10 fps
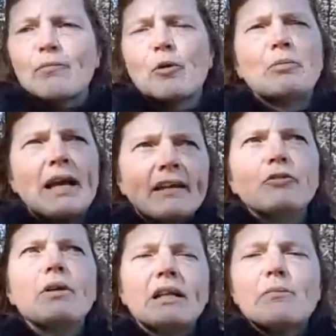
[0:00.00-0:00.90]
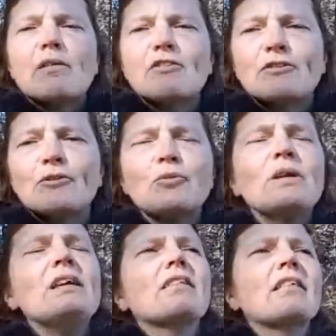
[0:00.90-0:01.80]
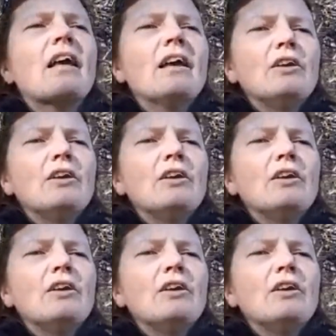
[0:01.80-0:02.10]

We're planning on running them every 2 weeks.